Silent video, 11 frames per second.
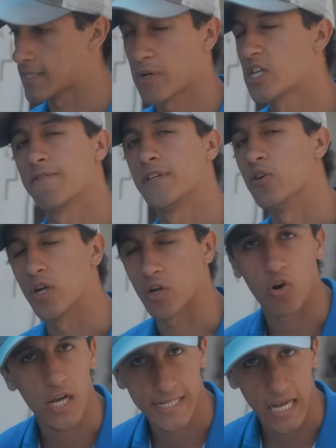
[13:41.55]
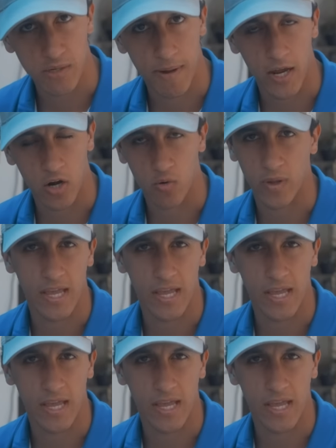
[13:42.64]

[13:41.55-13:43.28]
especially if you do it in a crosshatch pattern.